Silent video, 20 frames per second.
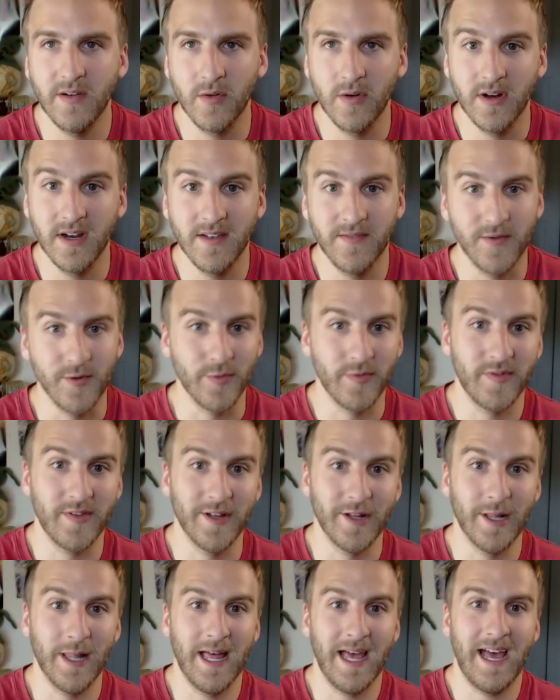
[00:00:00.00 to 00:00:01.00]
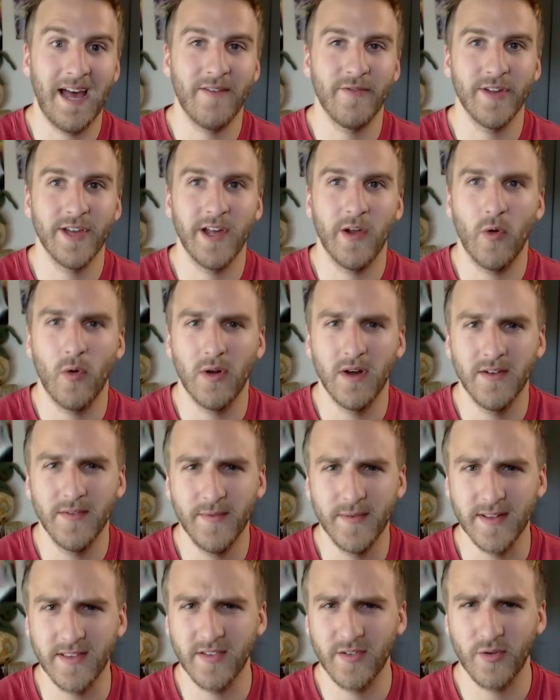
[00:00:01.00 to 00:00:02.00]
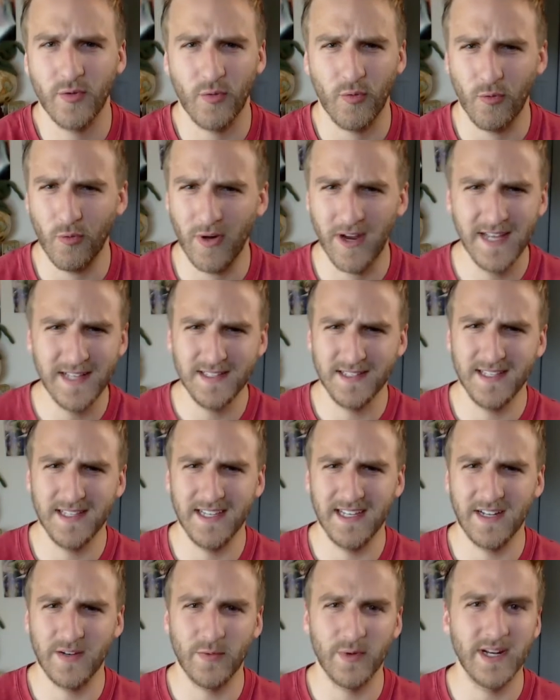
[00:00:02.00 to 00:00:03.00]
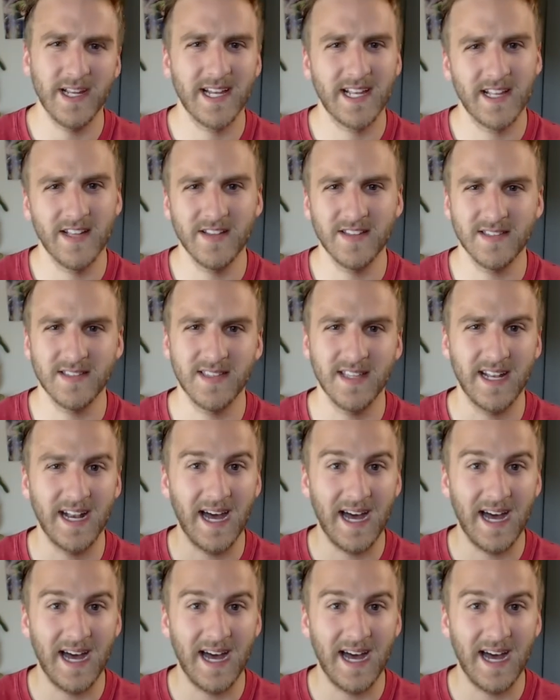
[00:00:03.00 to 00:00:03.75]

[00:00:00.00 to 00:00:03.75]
or if you still have it, or if it's crazy and ridiculous that